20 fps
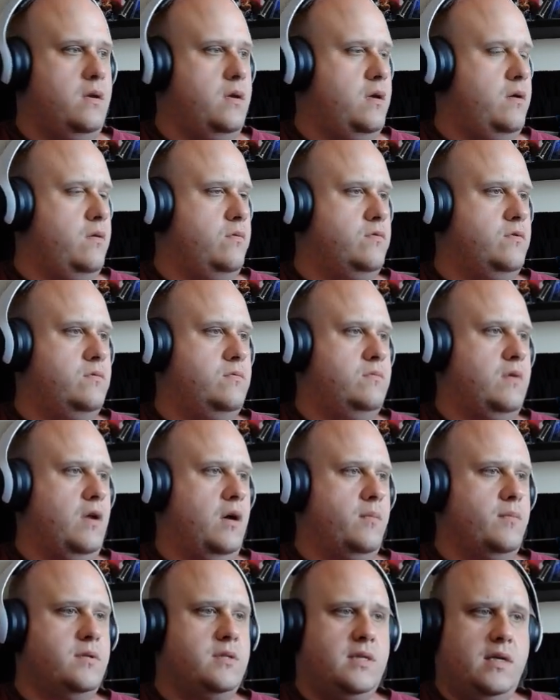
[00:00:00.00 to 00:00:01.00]
Oh, you
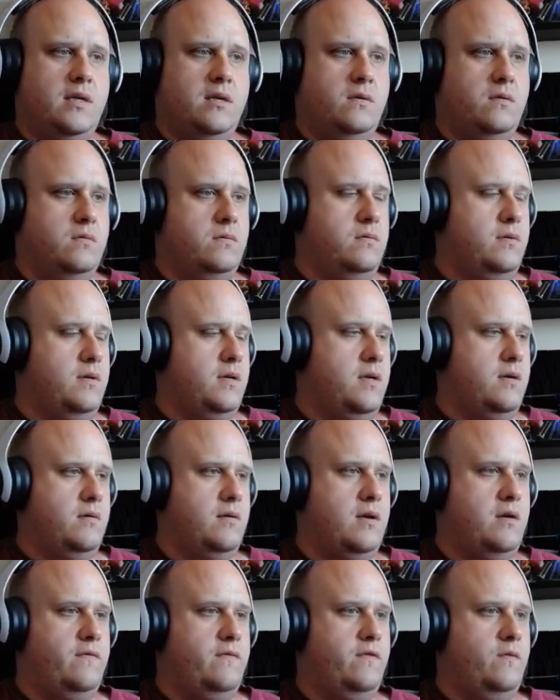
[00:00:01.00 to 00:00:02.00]
dumb as hell. I don't
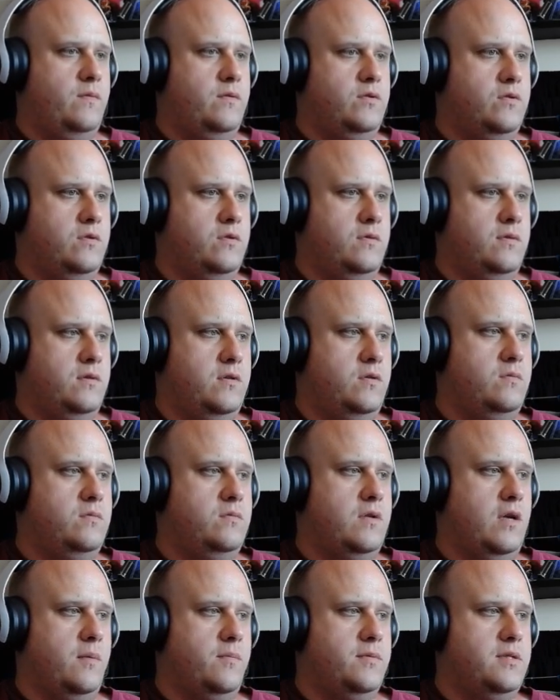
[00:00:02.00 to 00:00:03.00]
care if you're enduring. You
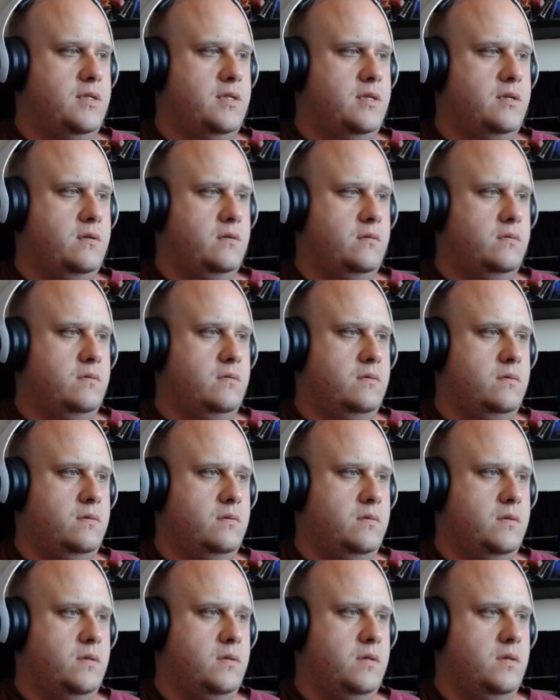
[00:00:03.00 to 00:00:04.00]
dumb as hell.
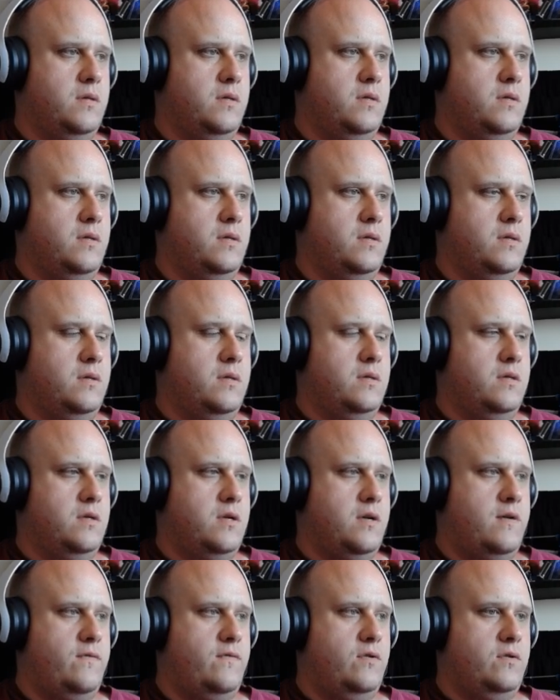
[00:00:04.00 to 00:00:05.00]

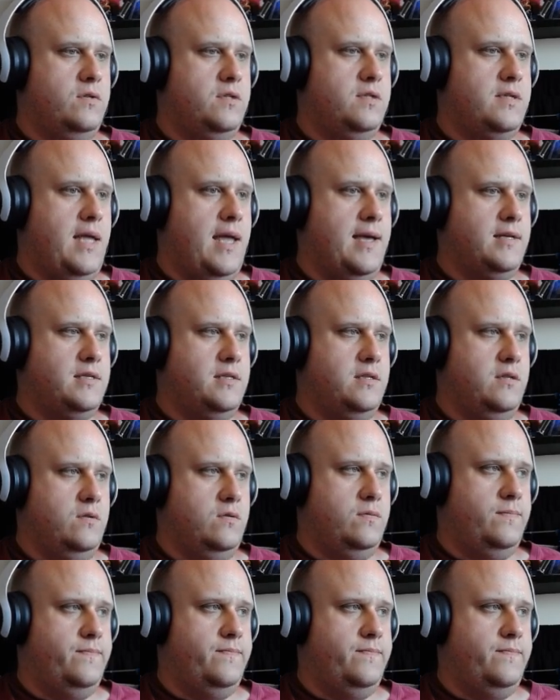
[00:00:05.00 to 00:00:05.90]
Have you got static still?